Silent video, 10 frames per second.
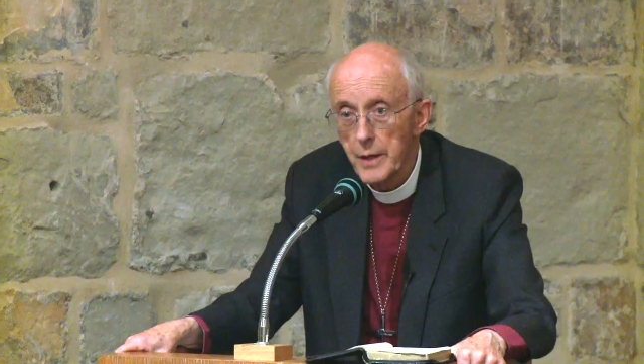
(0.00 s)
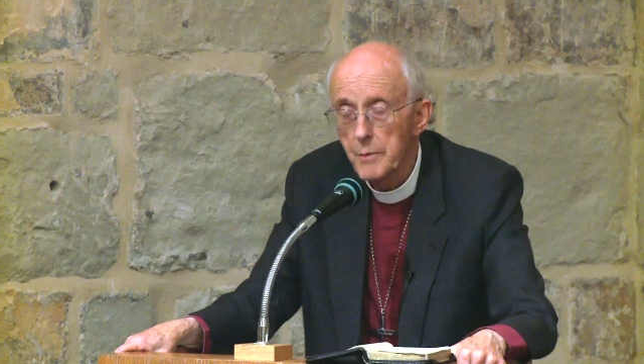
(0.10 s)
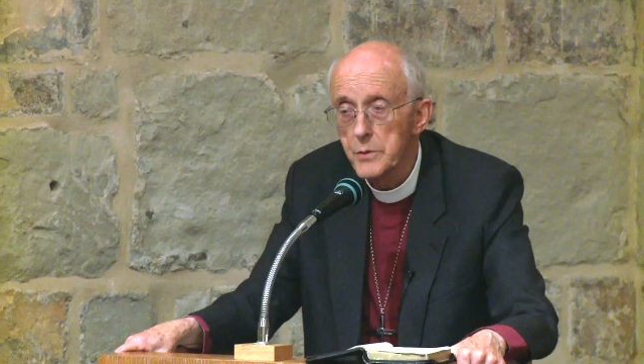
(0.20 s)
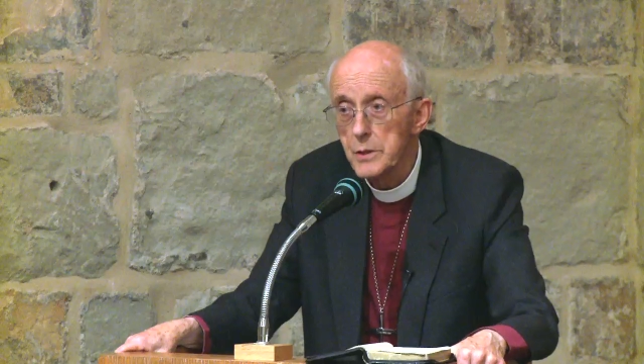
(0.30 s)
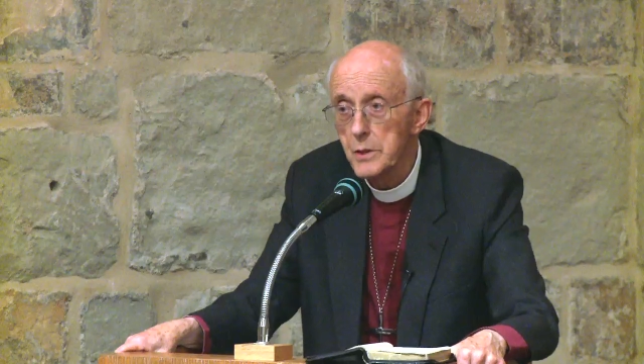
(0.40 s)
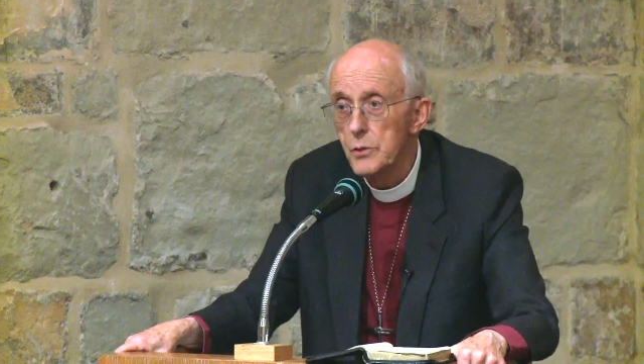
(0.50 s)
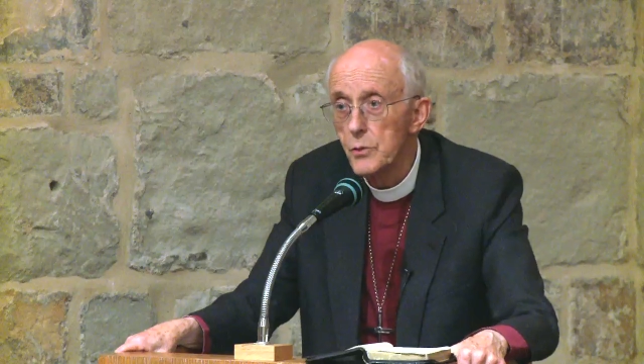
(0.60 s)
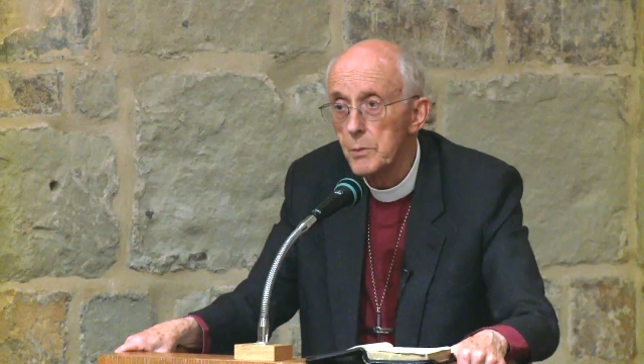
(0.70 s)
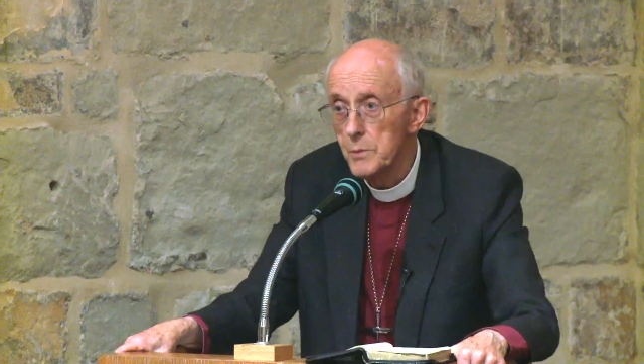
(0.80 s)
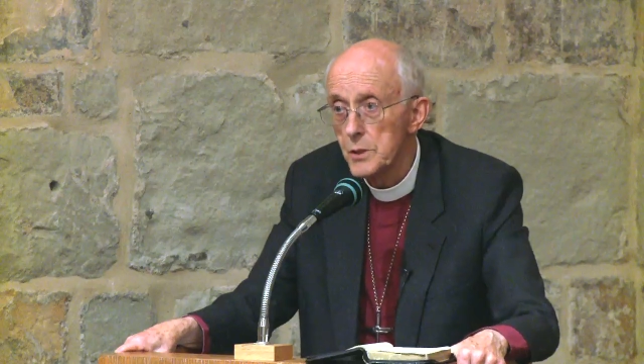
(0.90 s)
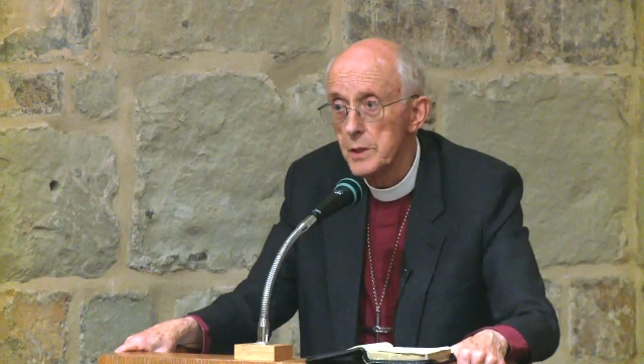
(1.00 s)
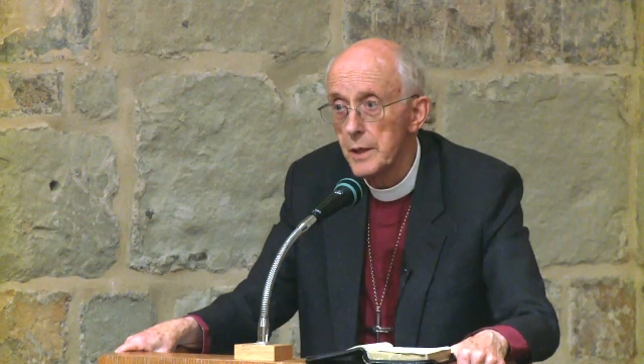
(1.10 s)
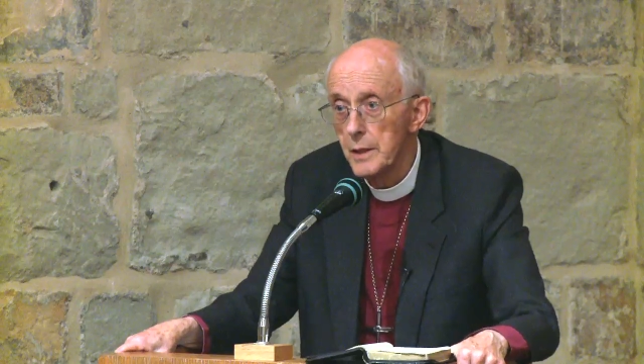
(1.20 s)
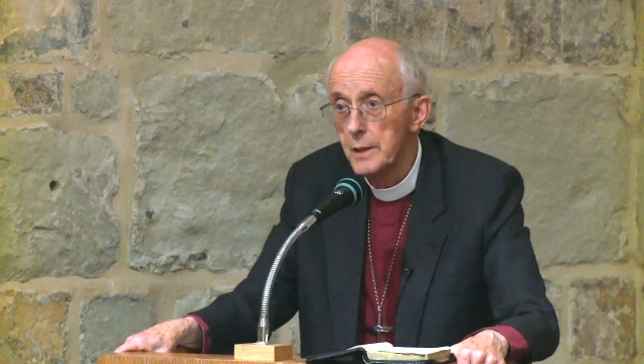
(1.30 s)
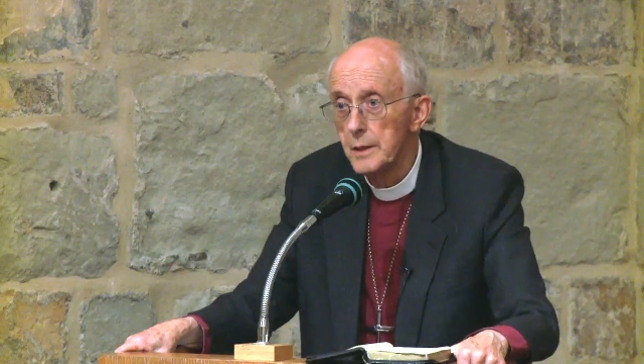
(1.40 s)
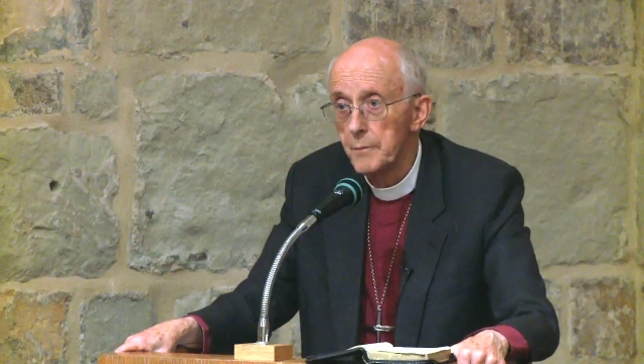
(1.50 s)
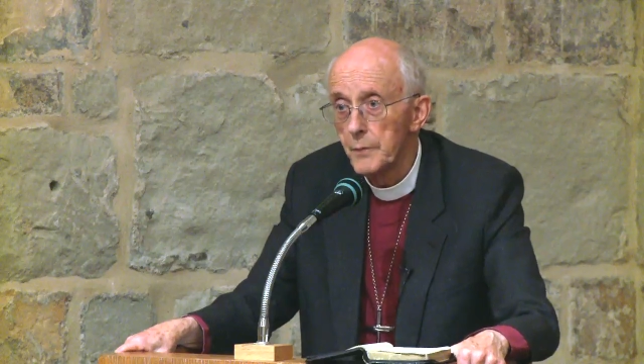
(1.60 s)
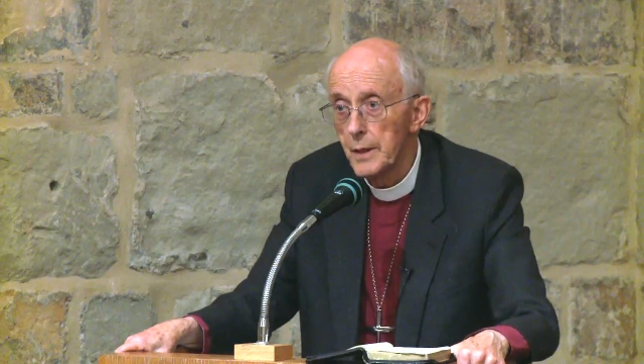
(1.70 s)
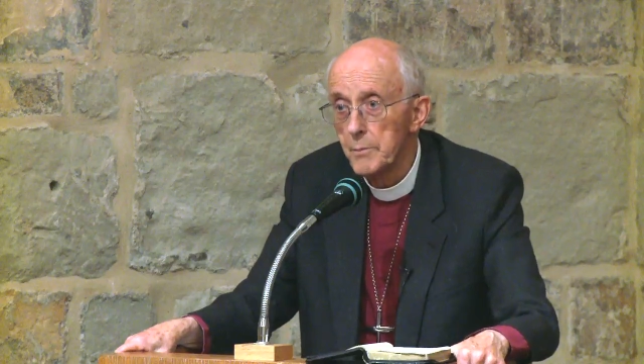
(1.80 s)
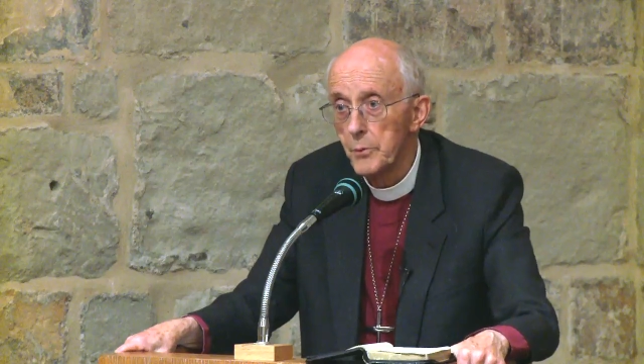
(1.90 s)
that was an enormously
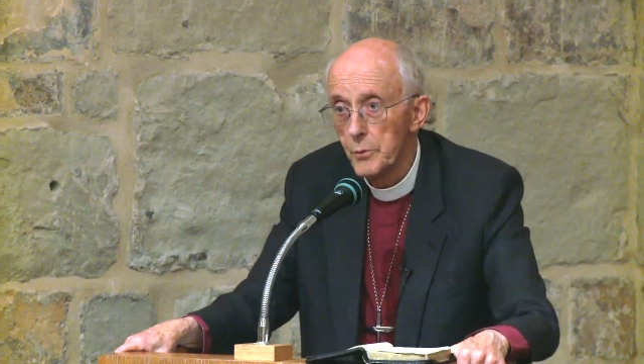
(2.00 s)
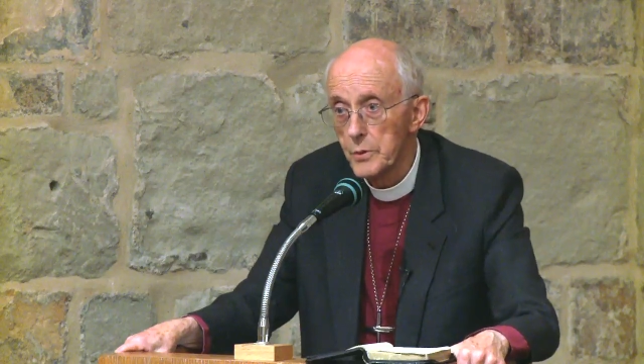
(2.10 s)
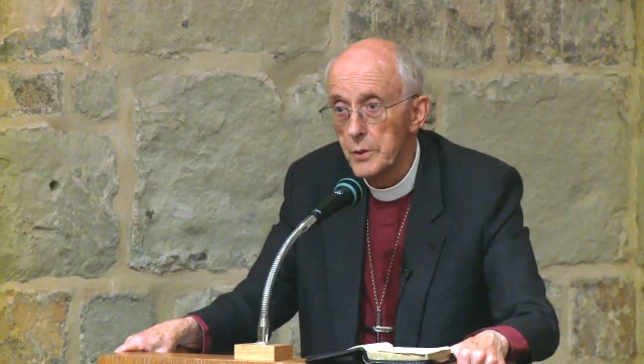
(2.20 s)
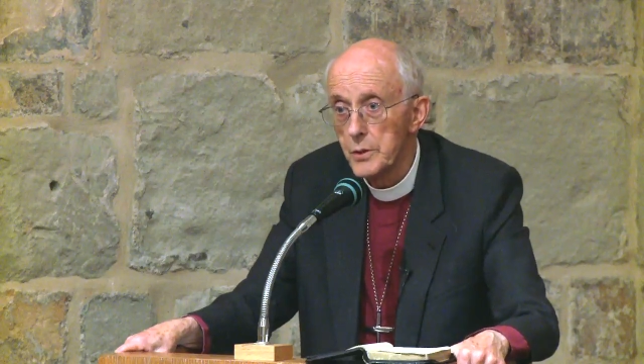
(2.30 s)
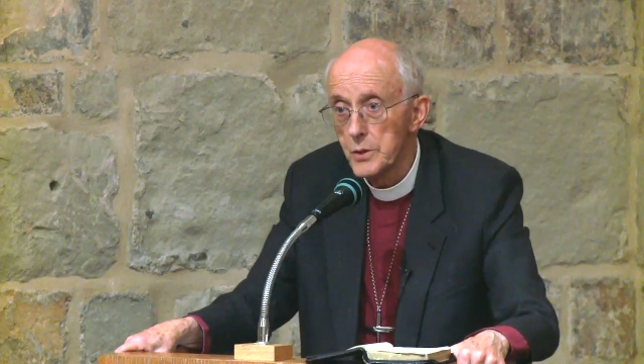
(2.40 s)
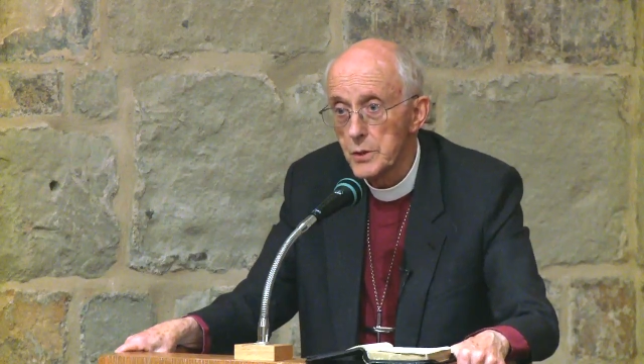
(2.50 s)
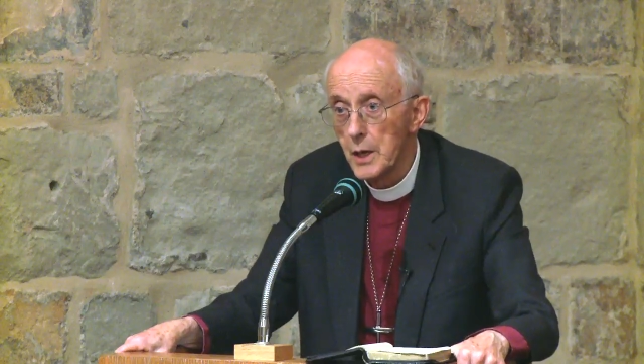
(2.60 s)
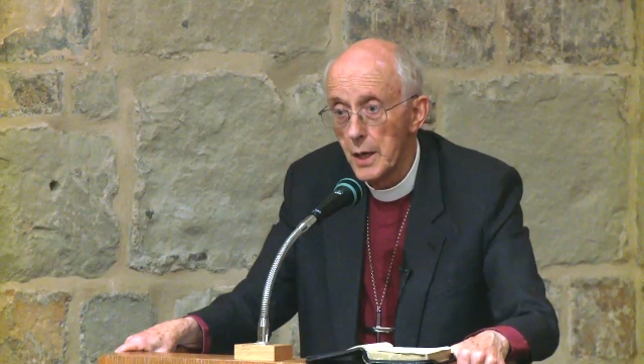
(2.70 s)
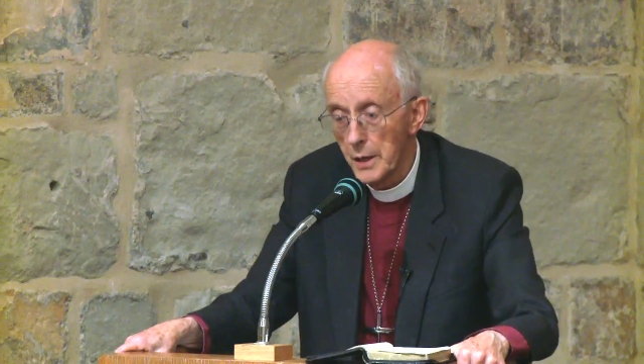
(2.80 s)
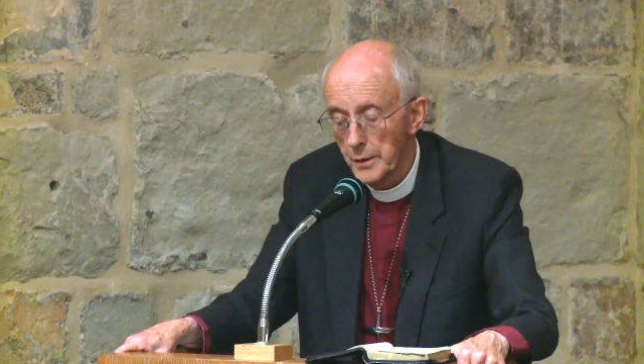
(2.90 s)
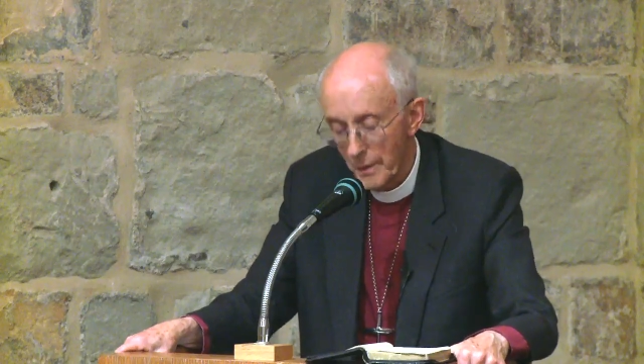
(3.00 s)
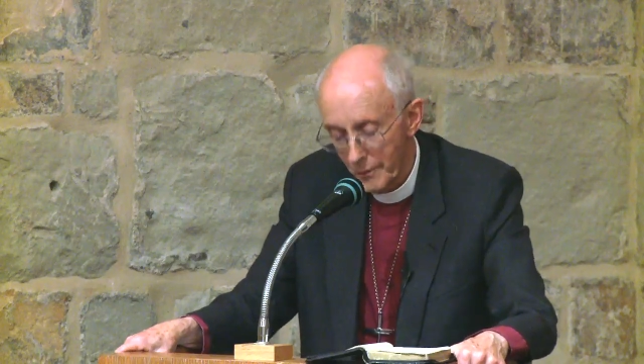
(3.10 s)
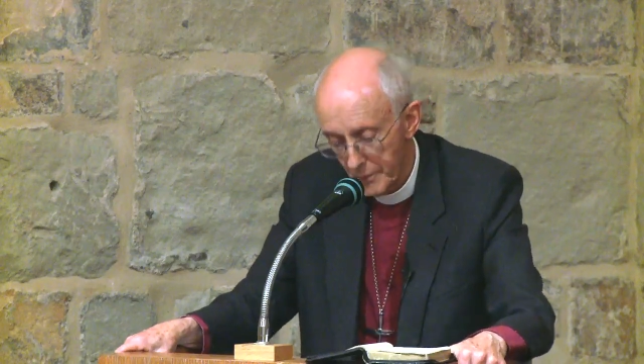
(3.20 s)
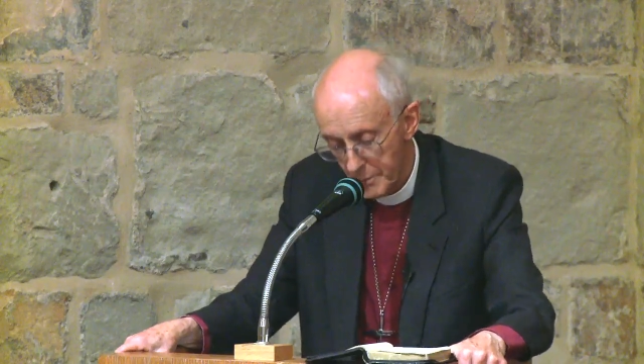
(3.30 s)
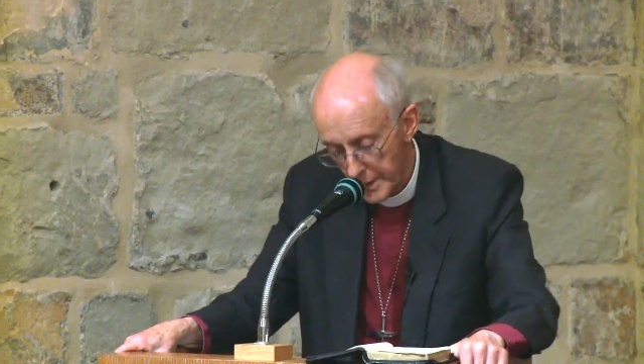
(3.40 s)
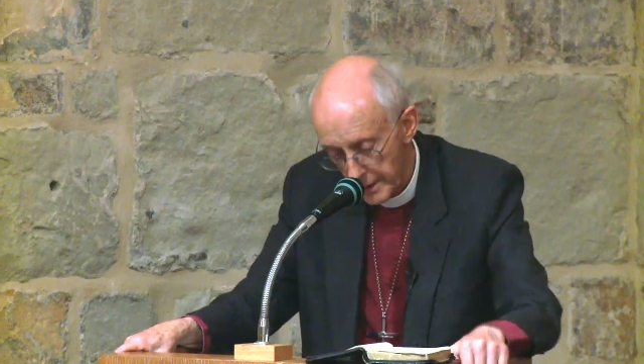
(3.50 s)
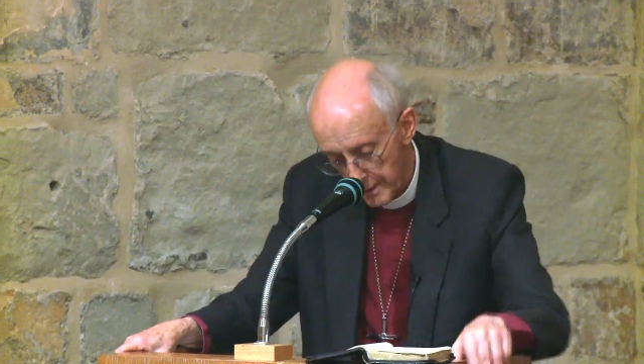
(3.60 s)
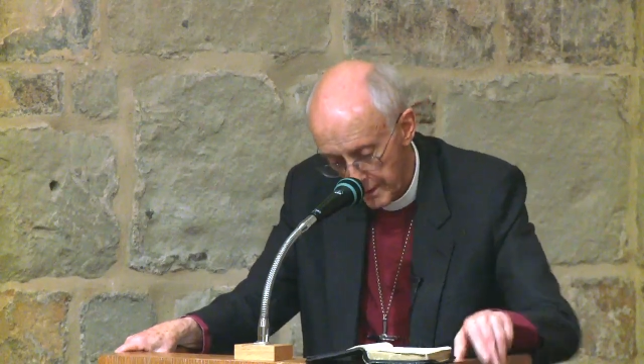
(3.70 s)
important start for me